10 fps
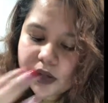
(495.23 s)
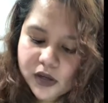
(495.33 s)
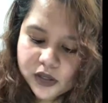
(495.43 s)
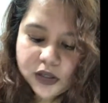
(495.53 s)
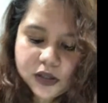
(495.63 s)

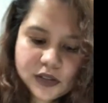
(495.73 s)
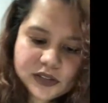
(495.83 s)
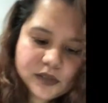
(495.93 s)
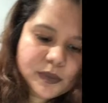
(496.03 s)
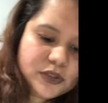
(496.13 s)
Ugh,
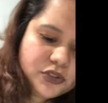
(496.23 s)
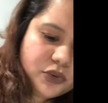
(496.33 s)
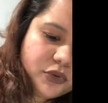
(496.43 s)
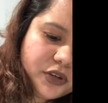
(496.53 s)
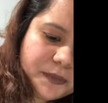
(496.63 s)
this smells
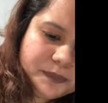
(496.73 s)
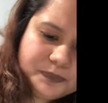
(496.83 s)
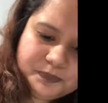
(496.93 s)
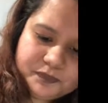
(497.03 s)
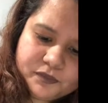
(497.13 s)
so good.
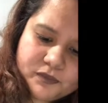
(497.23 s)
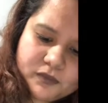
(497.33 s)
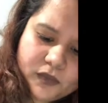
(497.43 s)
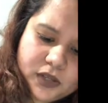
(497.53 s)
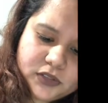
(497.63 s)

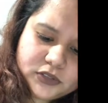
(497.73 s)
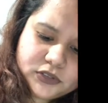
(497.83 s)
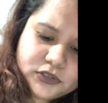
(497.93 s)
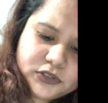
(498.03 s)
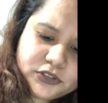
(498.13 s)

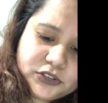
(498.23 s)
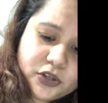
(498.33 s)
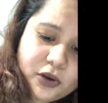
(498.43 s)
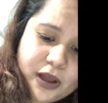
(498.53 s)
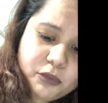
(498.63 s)

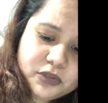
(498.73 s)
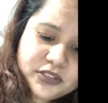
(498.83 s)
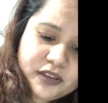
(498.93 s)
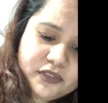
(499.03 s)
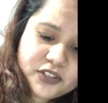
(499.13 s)
So I will
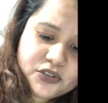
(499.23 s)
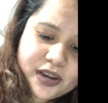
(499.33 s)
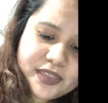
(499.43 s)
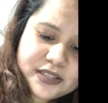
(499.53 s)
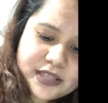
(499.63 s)
definitely
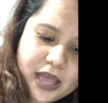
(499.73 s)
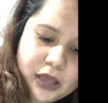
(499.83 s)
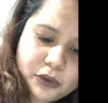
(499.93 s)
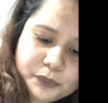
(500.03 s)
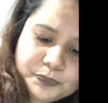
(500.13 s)
try this
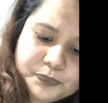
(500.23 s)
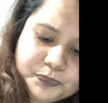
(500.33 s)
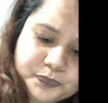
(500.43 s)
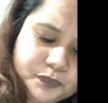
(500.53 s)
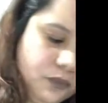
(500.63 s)
out
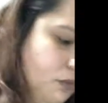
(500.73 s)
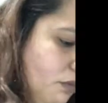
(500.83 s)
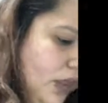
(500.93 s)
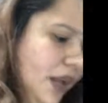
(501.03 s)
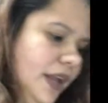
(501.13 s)

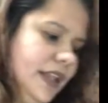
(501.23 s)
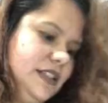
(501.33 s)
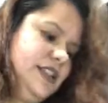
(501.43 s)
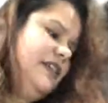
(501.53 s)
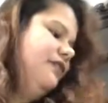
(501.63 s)
and
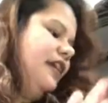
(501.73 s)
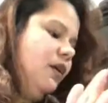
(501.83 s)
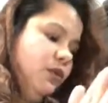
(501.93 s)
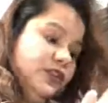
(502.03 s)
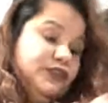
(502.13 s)
see if
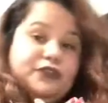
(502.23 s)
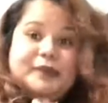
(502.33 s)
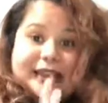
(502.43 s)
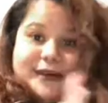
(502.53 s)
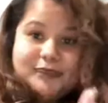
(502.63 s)
that works for
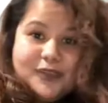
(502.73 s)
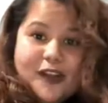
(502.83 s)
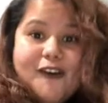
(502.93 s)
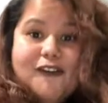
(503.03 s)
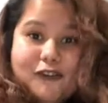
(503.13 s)
me,
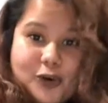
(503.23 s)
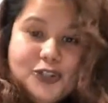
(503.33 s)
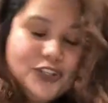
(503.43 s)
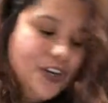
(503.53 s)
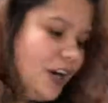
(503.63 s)
for
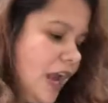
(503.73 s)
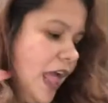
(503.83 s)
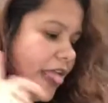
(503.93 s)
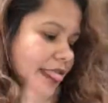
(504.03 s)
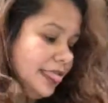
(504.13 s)
sure.
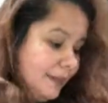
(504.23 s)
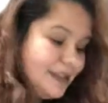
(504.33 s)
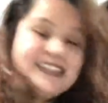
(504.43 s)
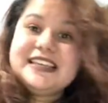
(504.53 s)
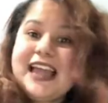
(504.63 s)
Let
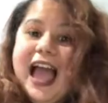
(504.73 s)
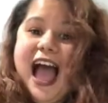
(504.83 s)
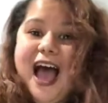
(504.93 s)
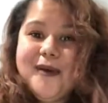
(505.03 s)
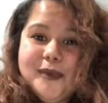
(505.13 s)
me see
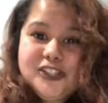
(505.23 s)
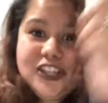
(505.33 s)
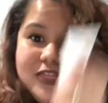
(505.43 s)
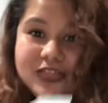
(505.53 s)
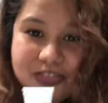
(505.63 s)
how much
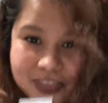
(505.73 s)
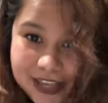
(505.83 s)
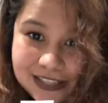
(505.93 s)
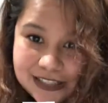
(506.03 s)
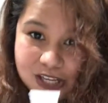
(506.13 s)

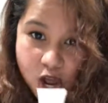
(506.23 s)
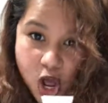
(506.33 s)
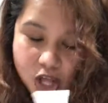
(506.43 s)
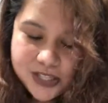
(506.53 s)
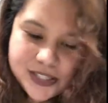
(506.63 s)
this
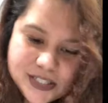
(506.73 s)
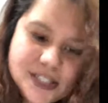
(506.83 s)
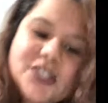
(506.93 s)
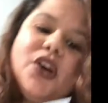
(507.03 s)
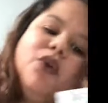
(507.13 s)

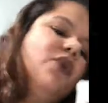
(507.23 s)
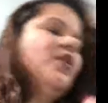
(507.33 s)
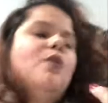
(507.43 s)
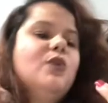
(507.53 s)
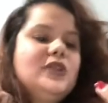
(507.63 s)
costs. So hold
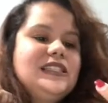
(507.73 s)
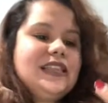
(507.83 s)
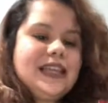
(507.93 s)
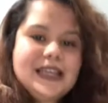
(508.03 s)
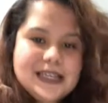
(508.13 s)
on 1
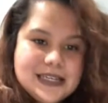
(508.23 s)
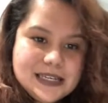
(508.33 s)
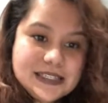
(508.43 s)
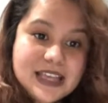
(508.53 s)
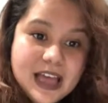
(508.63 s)
second,
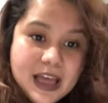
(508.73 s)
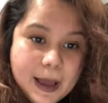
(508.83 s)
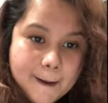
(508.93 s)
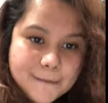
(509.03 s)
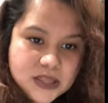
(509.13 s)
guys.
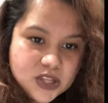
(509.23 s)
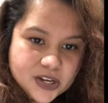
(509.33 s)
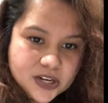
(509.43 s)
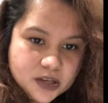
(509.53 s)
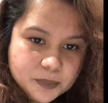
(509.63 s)
I'm gonna
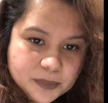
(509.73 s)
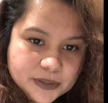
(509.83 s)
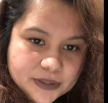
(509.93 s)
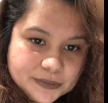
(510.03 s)
look it up.